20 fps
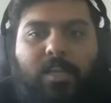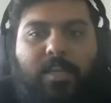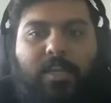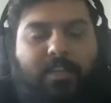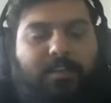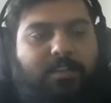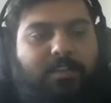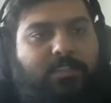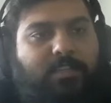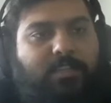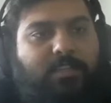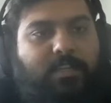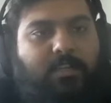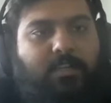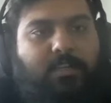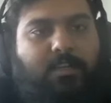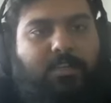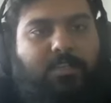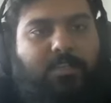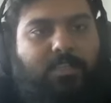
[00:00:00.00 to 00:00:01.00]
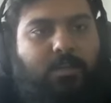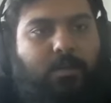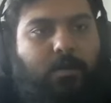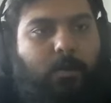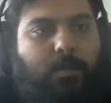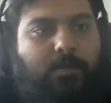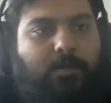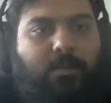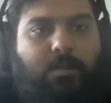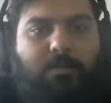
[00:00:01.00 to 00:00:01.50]
interest rate reduction,
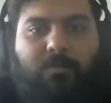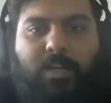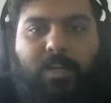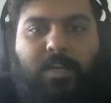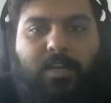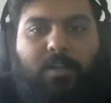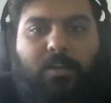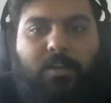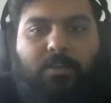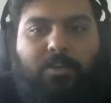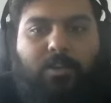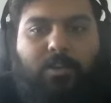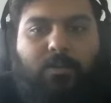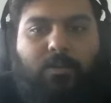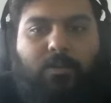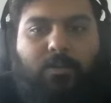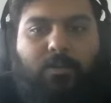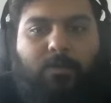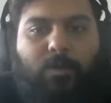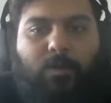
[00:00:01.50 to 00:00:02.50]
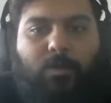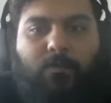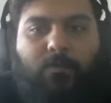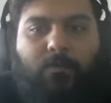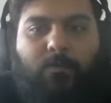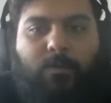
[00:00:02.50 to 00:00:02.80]
which will bring down your loan amount